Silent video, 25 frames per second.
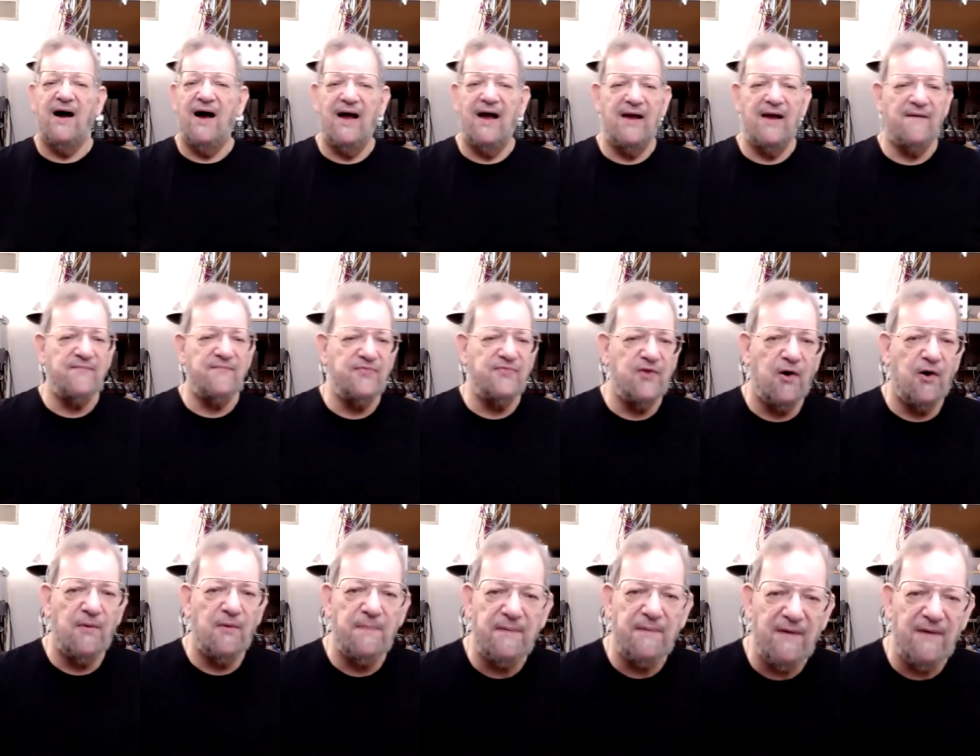I have
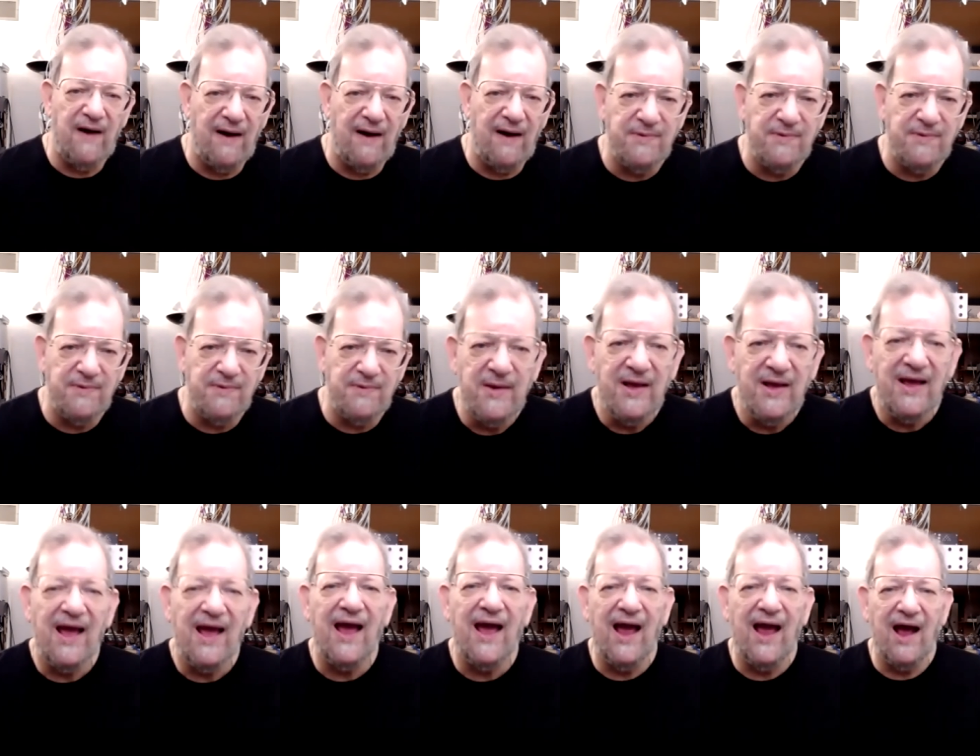no problem
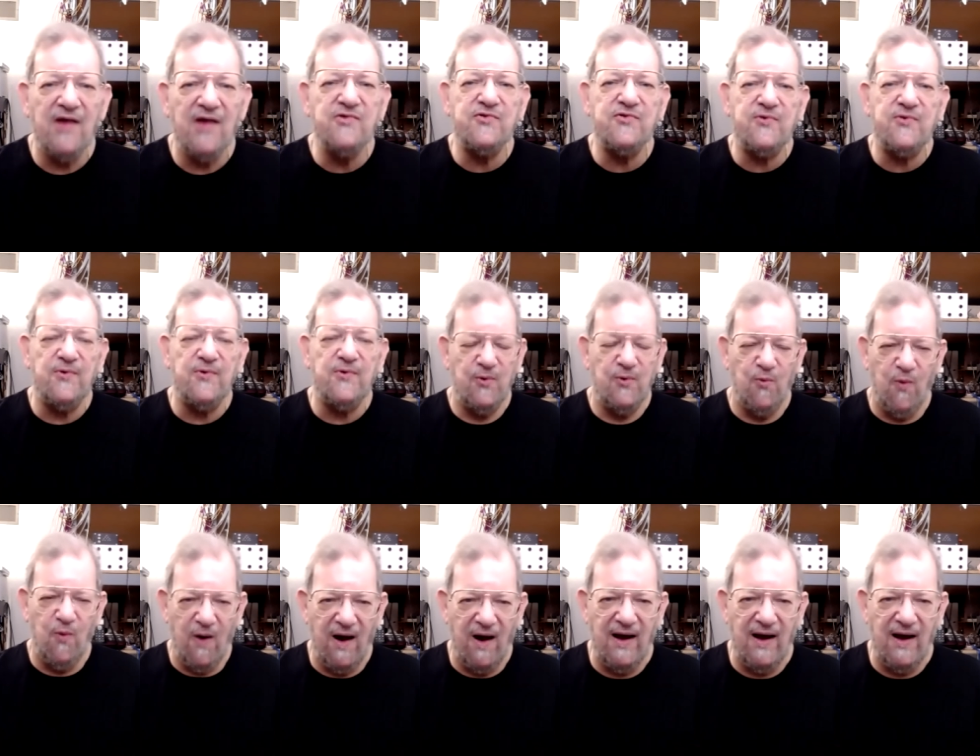
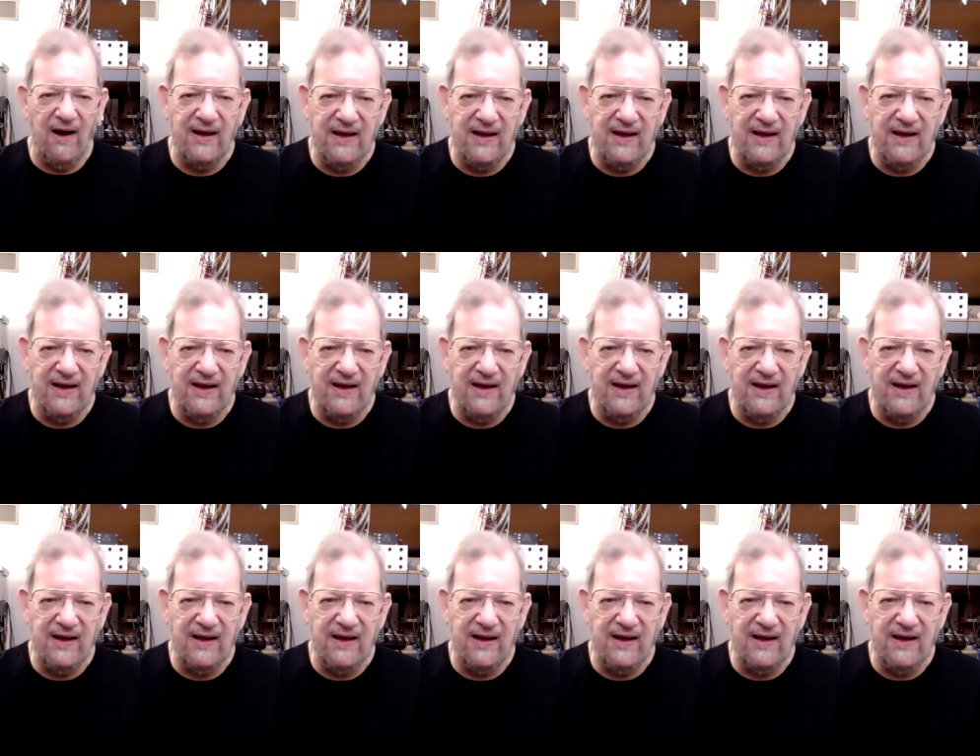answering why